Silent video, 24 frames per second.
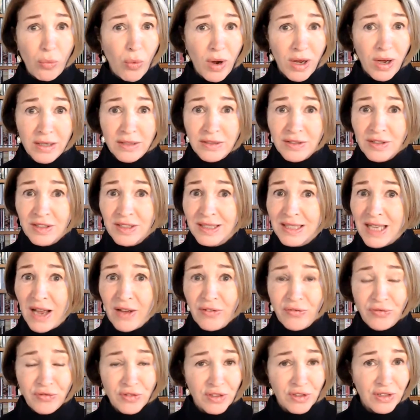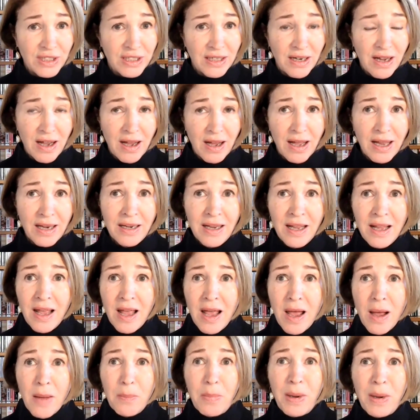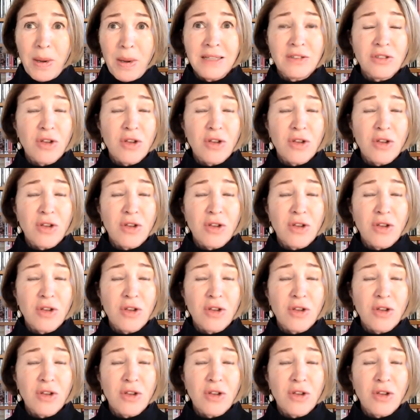was, definitely not. but it's